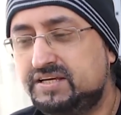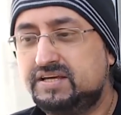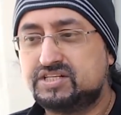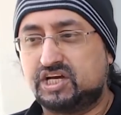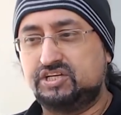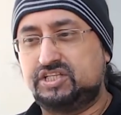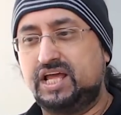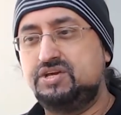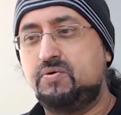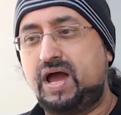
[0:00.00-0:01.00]
So then
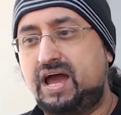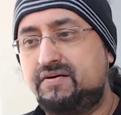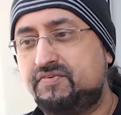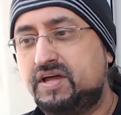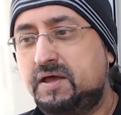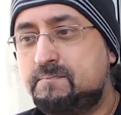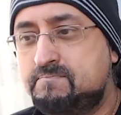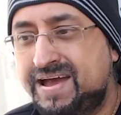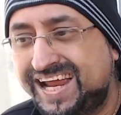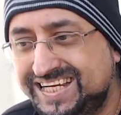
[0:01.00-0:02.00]
you have
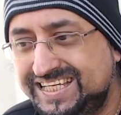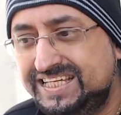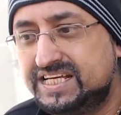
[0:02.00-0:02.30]
Mani